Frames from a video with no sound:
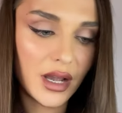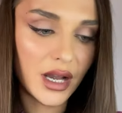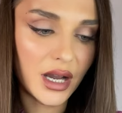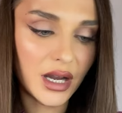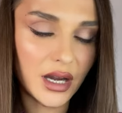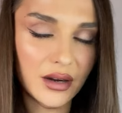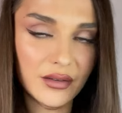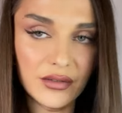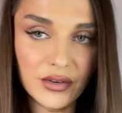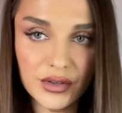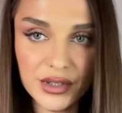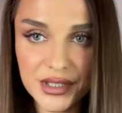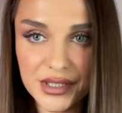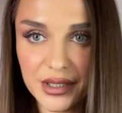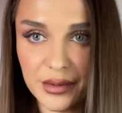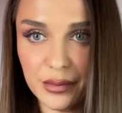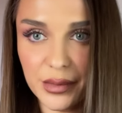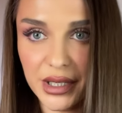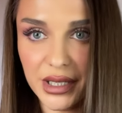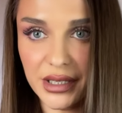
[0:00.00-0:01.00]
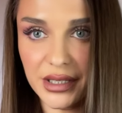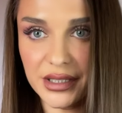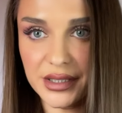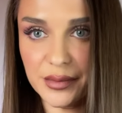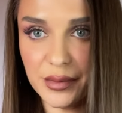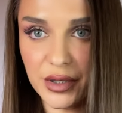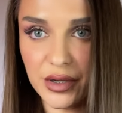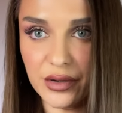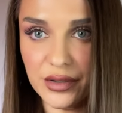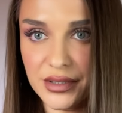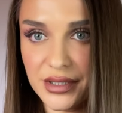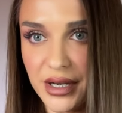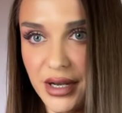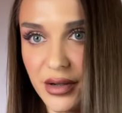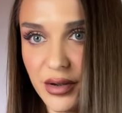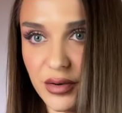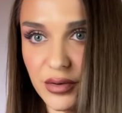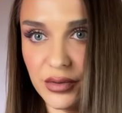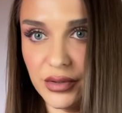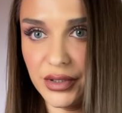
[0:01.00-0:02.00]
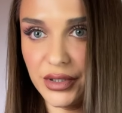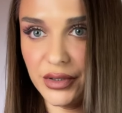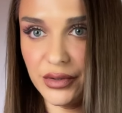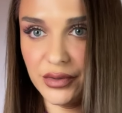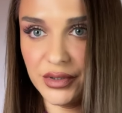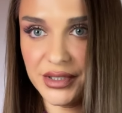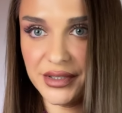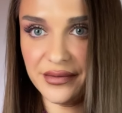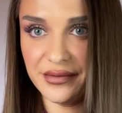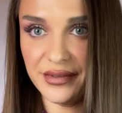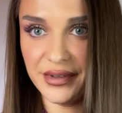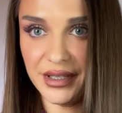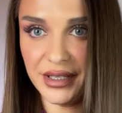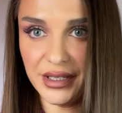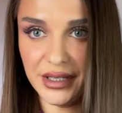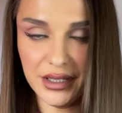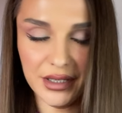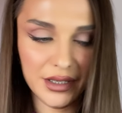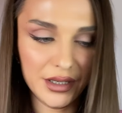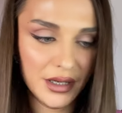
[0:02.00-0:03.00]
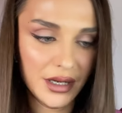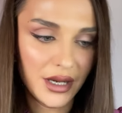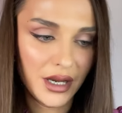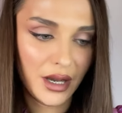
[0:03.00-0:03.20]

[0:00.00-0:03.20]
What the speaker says: The reason being is because I only use the